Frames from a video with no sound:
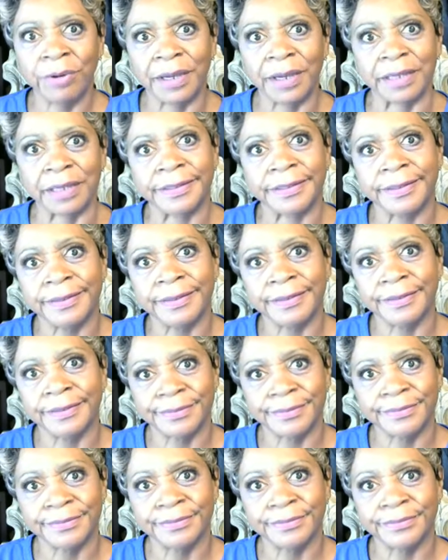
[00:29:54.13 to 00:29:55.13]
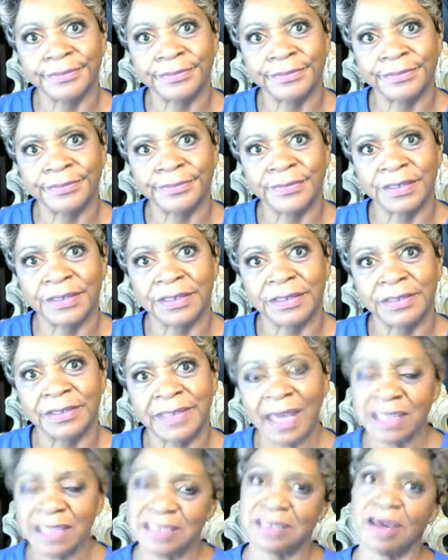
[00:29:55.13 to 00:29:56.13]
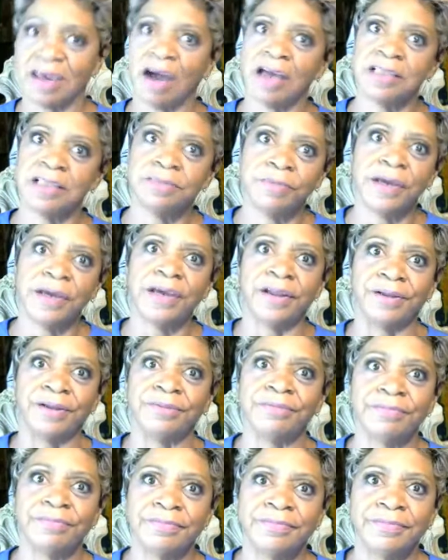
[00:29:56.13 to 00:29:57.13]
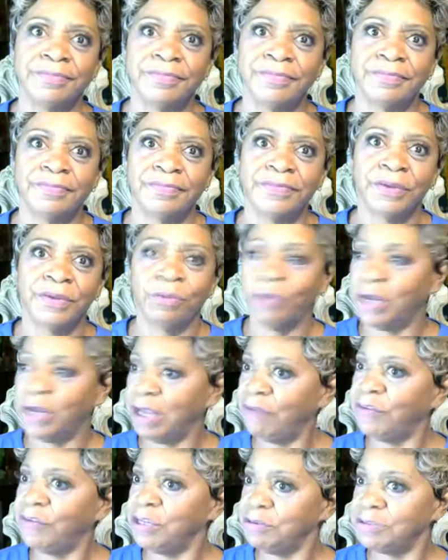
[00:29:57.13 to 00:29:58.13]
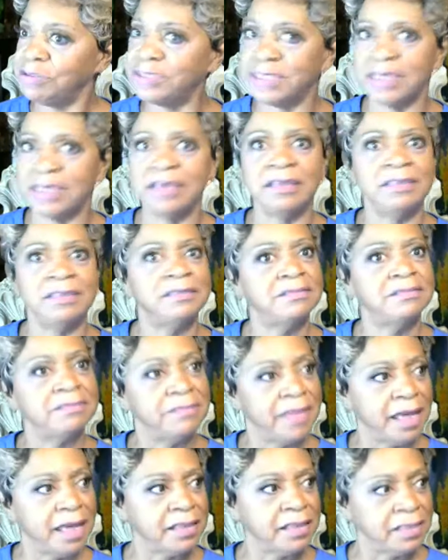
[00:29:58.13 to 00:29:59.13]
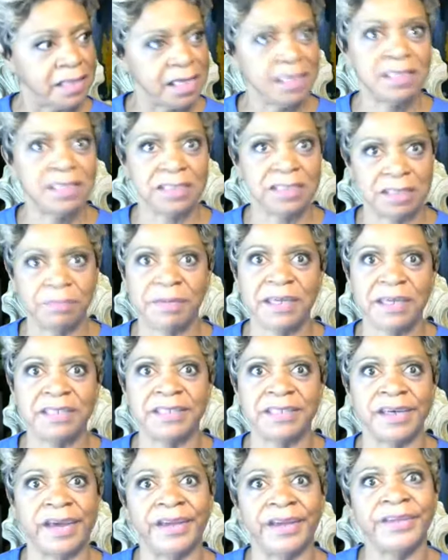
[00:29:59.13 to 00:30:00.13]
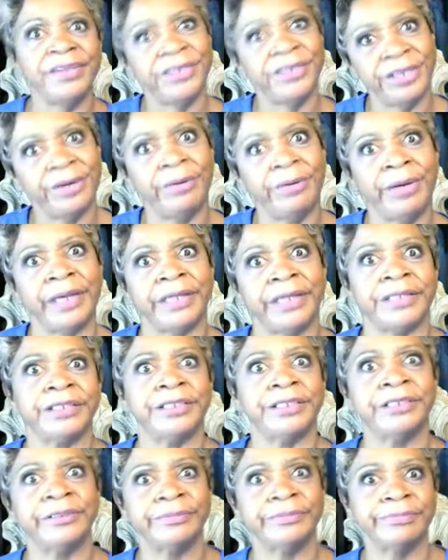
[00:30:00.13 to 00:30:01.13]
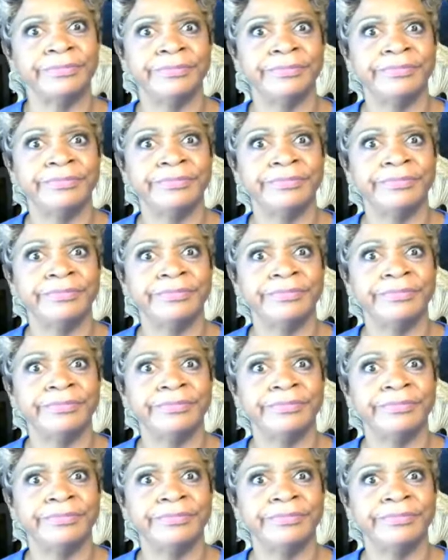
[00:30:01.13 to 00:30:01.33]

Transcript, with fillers: do it. That's God's will. Whatever you see that needs to be done, do it.